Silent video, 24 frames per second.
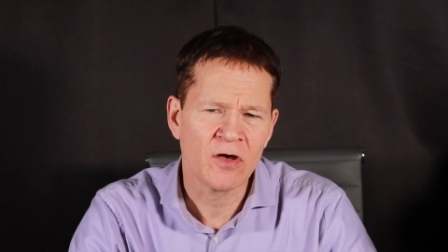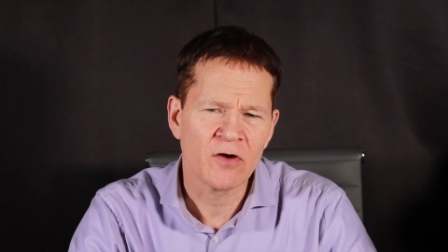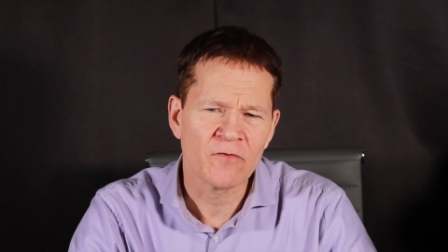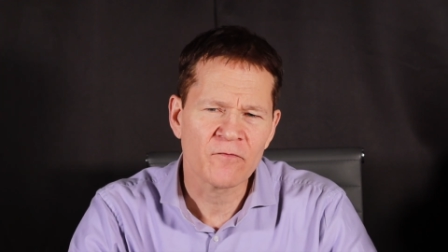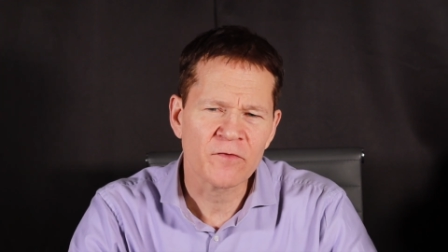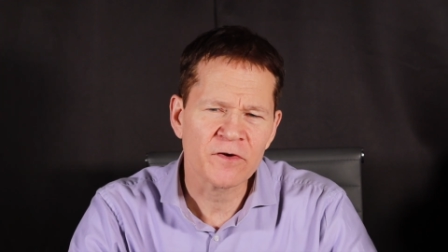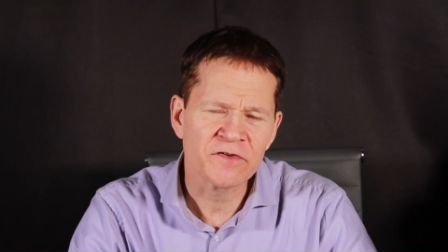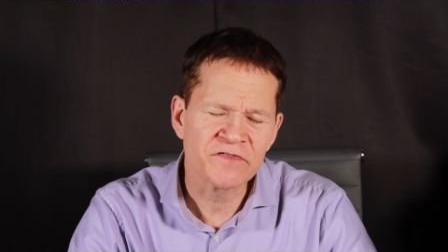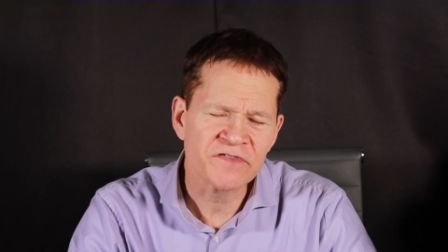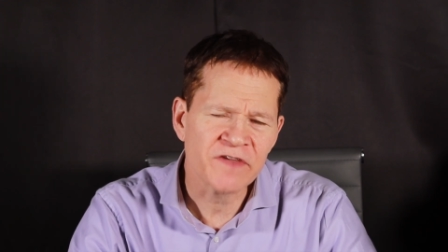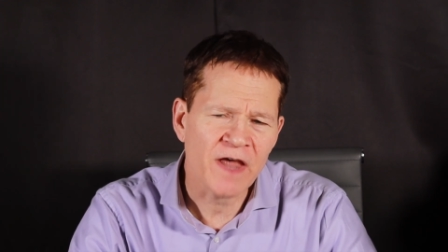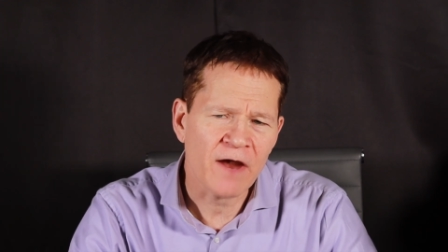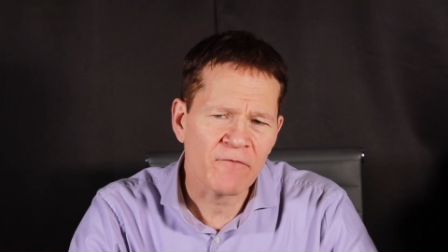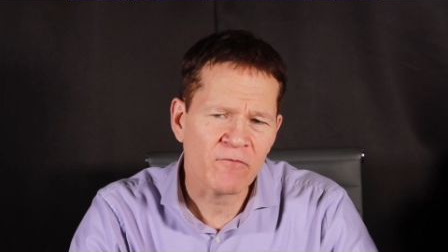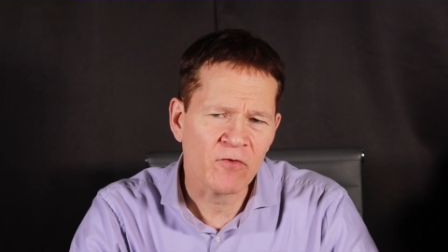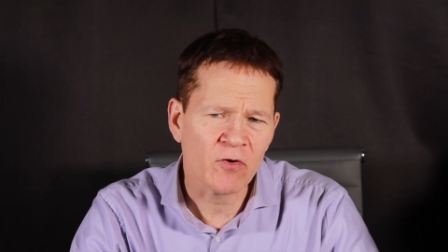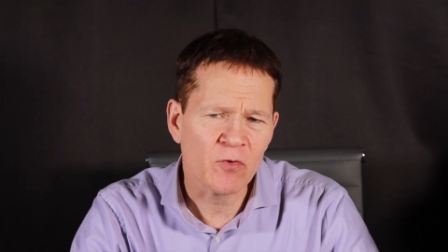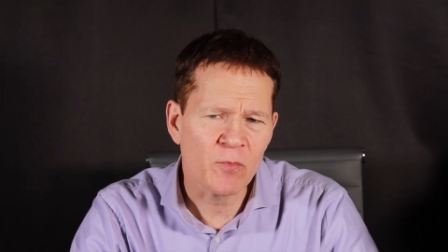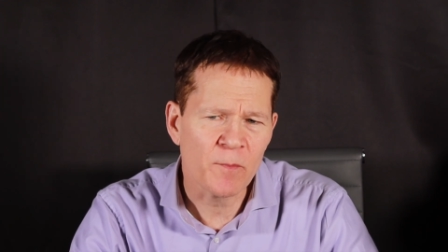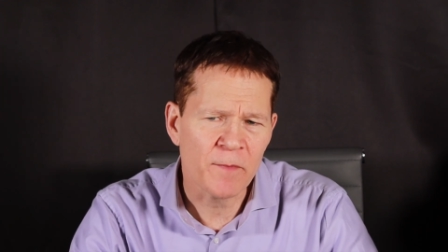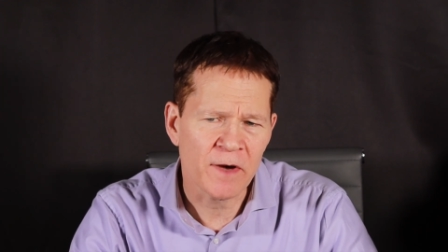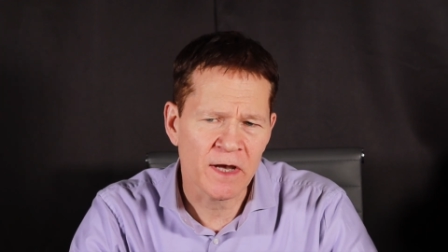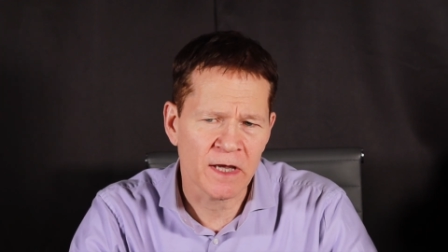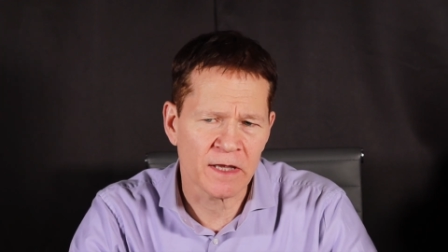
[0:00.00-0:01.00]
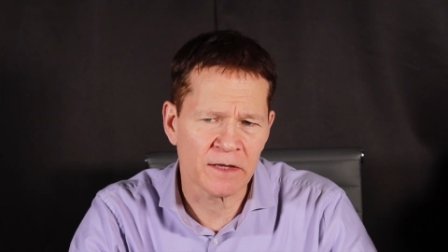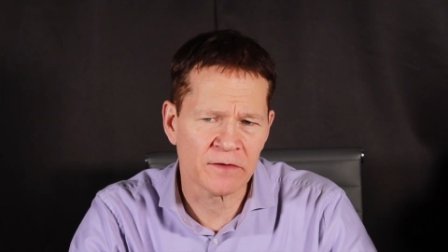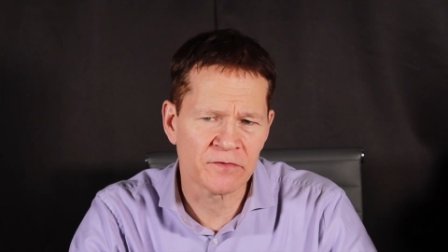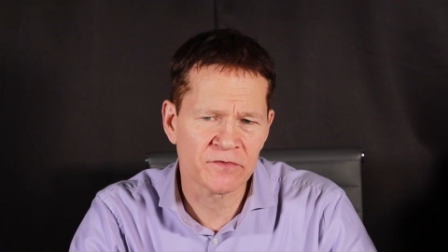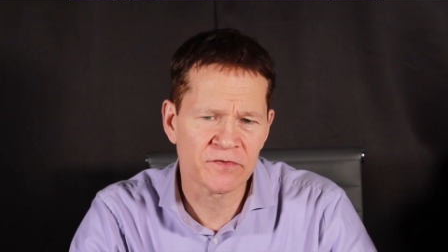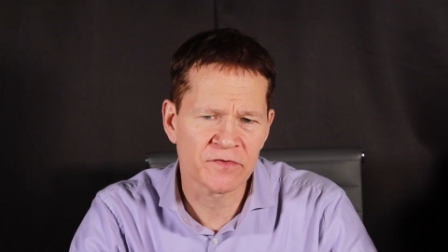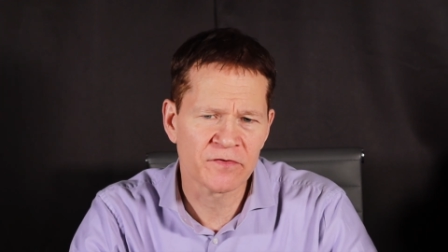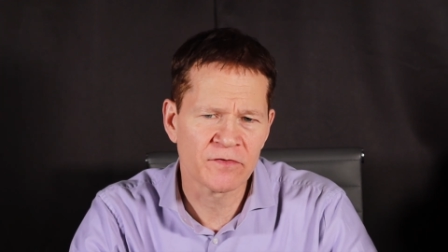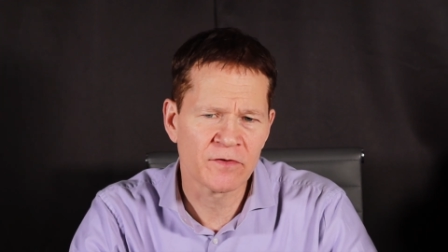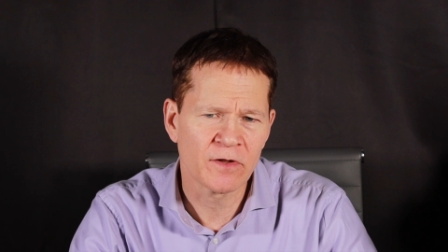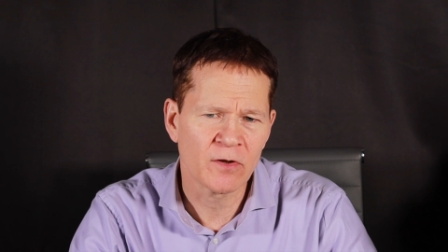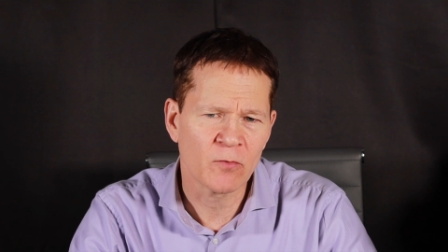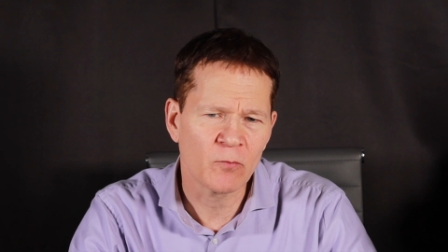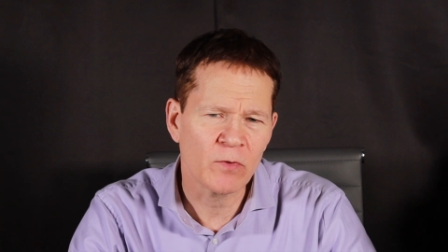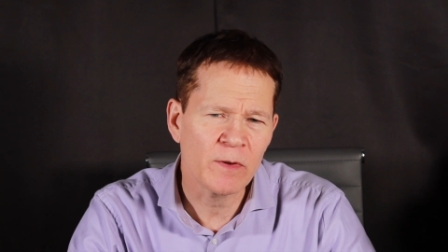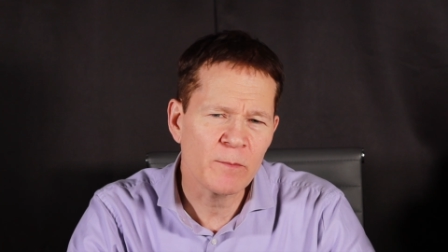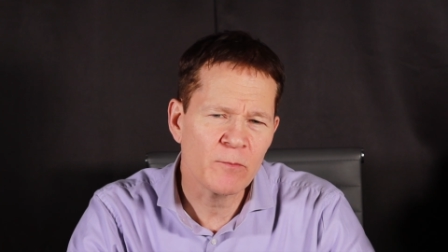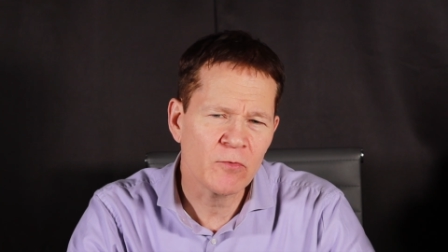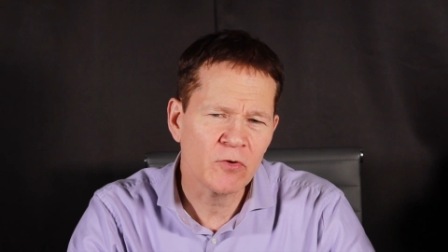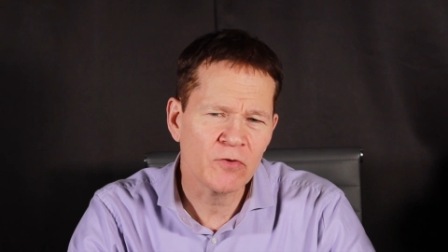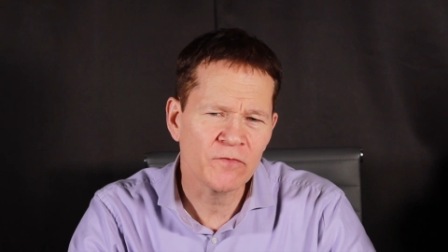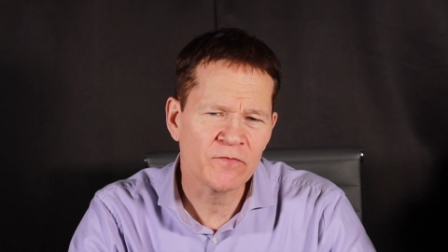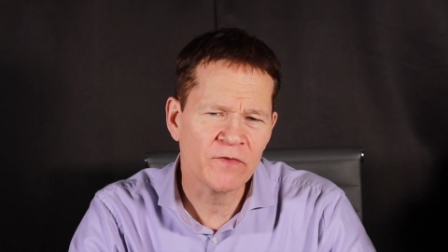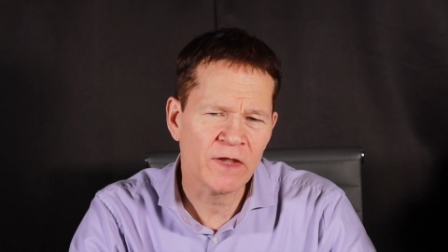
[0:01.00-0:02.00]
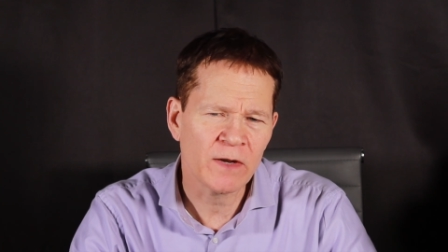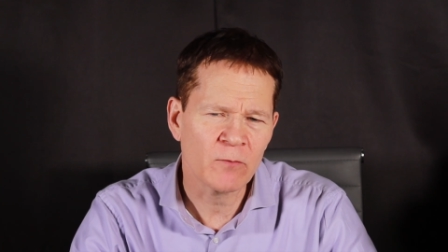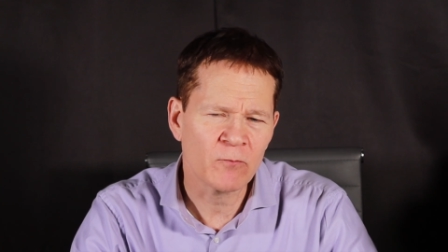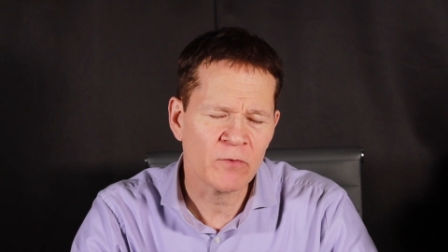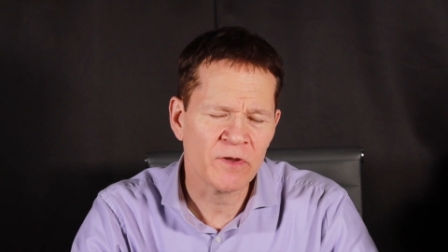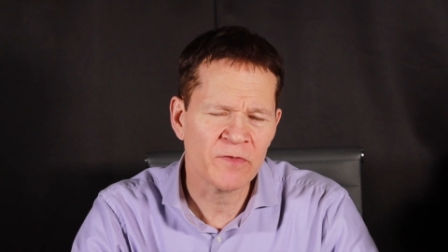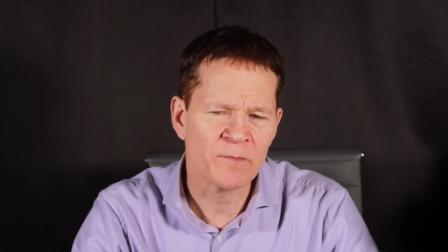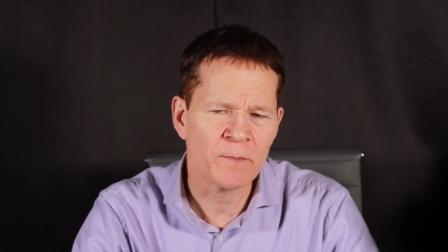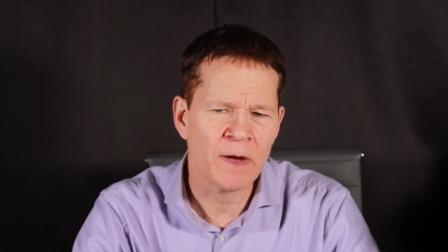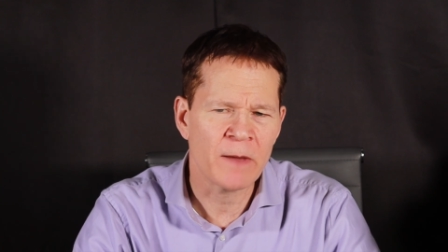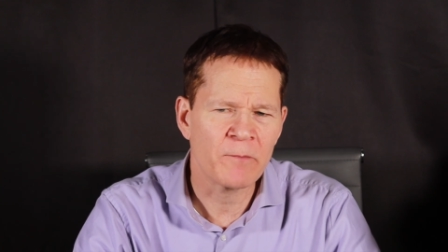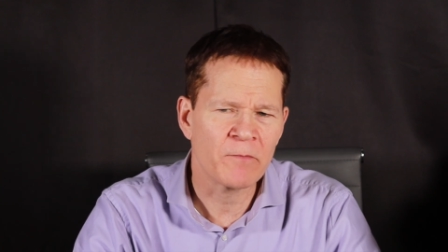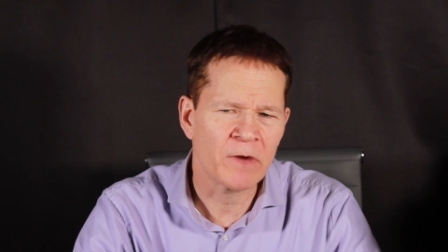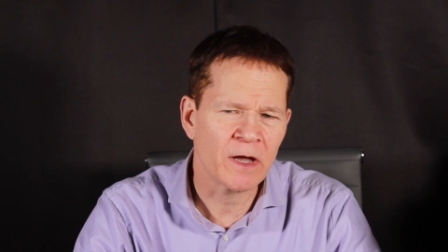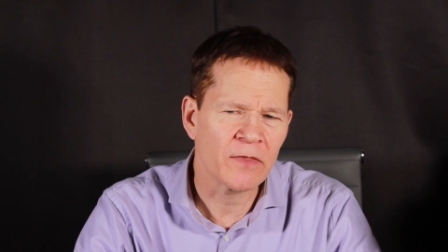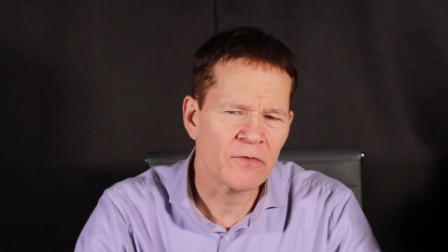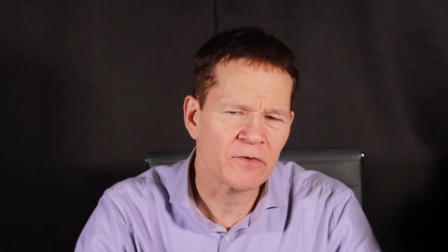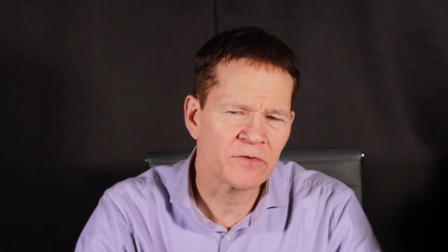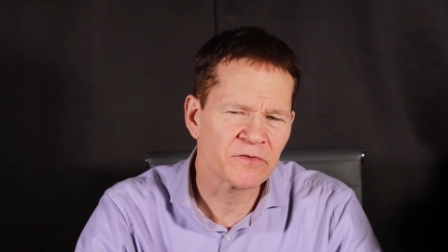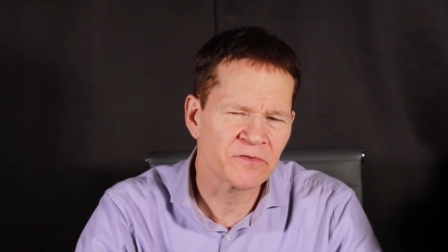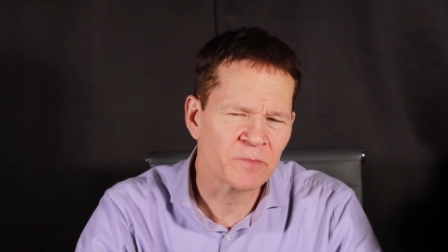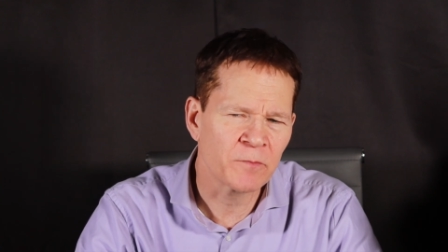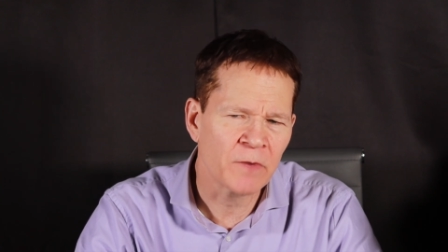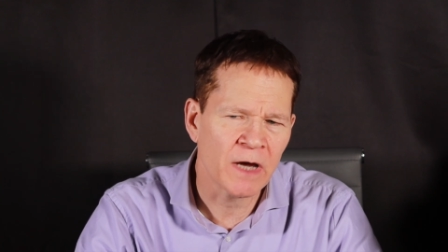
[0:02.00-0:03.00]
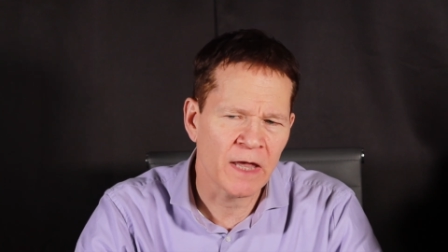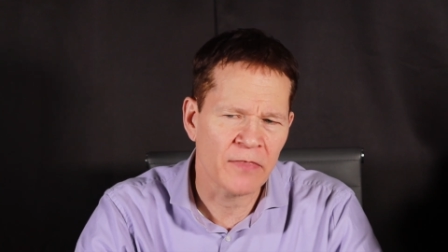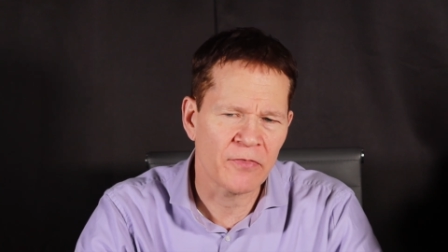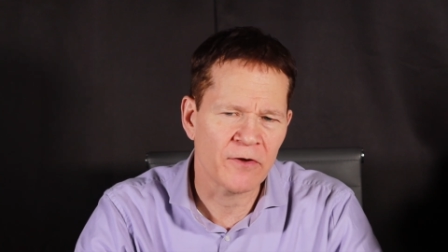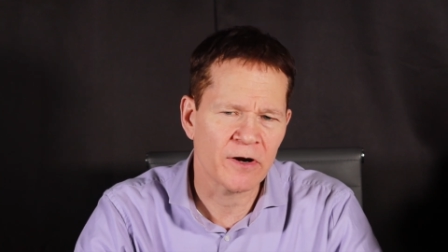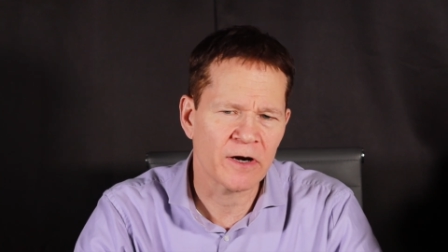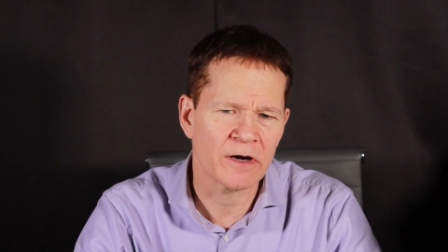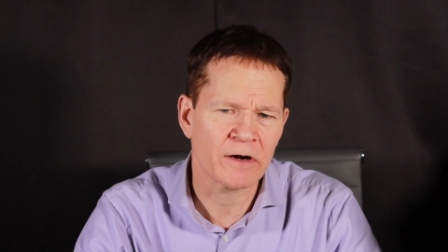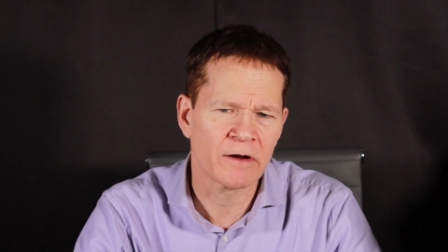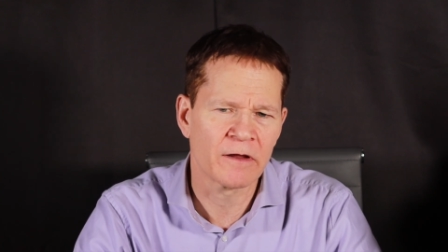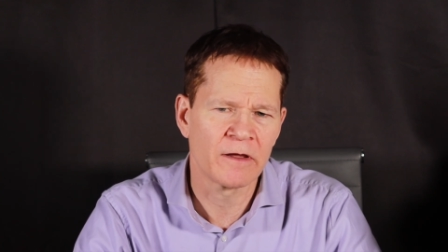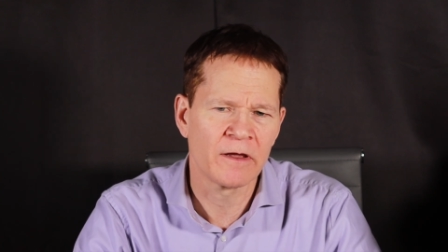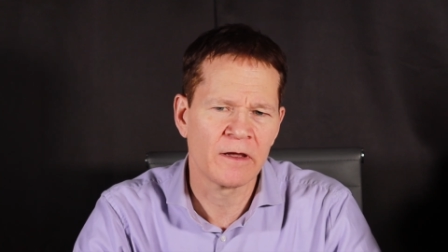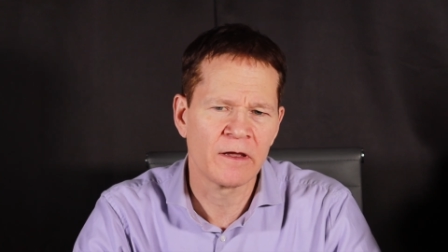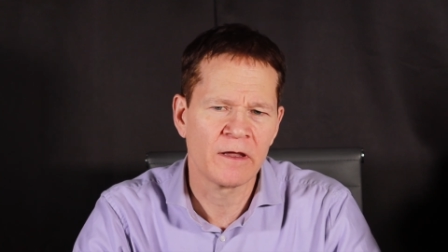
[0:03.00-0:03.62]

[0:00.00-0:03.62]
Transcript: For several months, we moved in with my mother's mother,